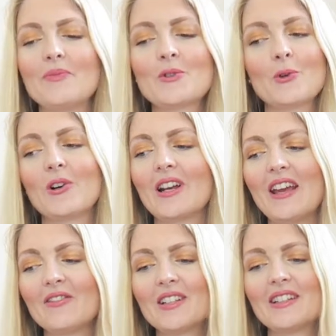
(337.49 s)
sort
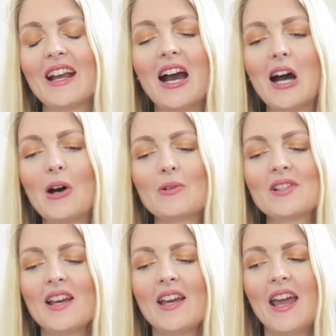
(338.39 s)
everything
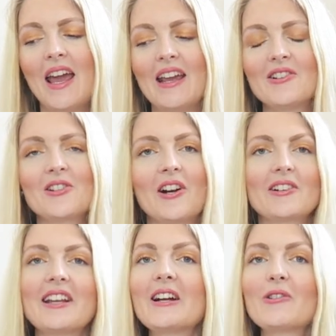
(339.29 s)
out and
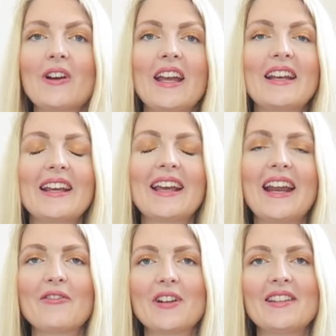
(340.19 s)
start decorating
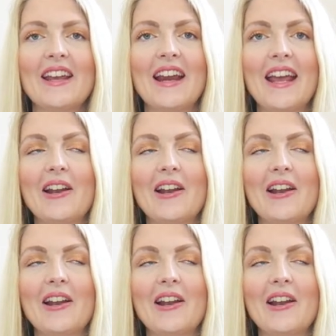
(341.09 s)
and everything.